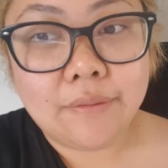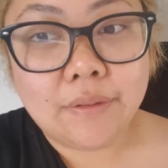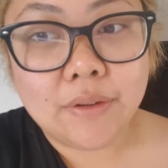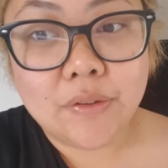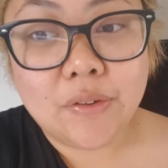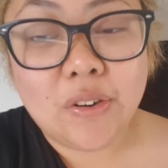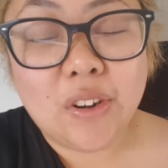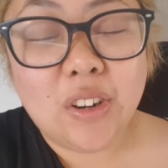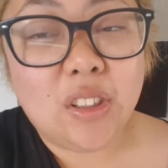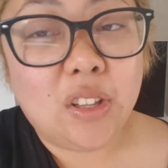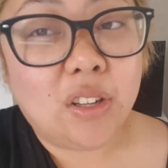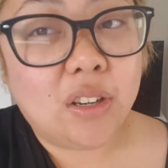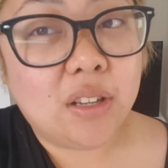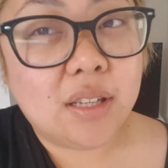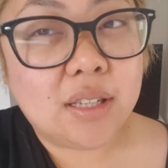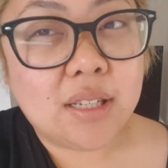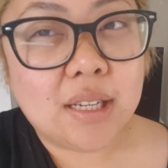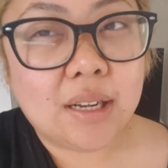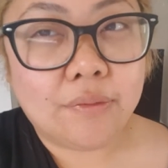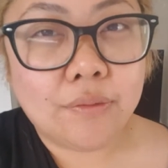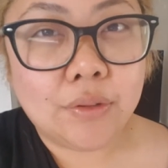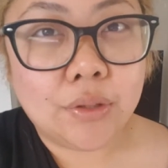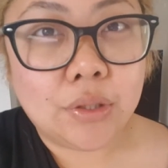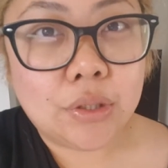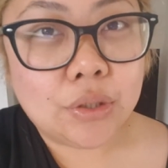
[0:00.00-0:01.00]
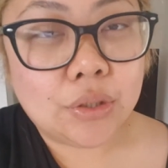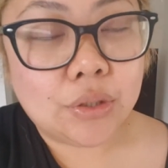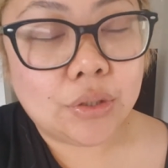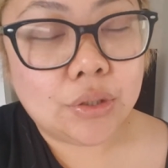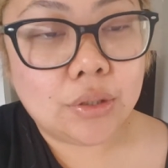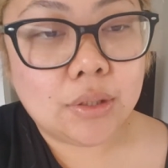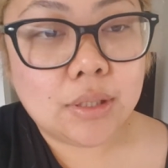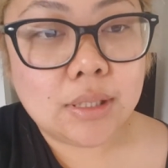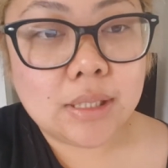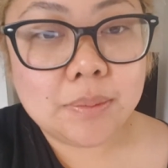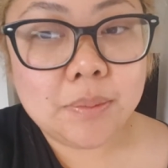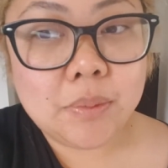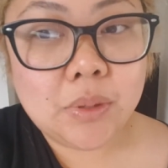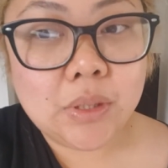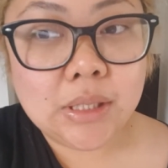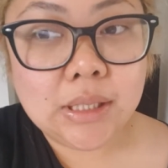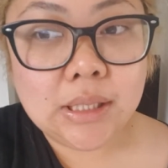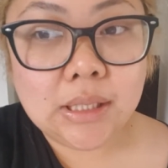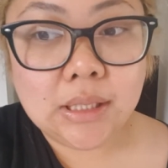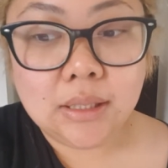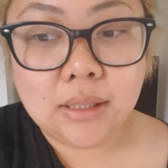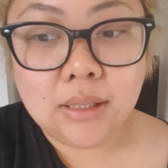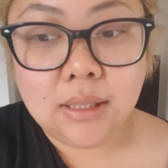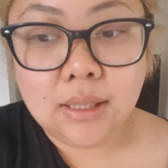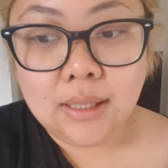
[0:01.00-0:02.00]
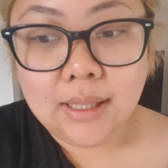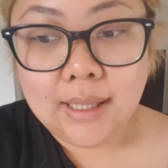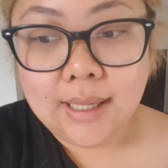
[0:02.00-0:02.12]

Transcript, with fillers: because I've got a lot of stuff to do this morning.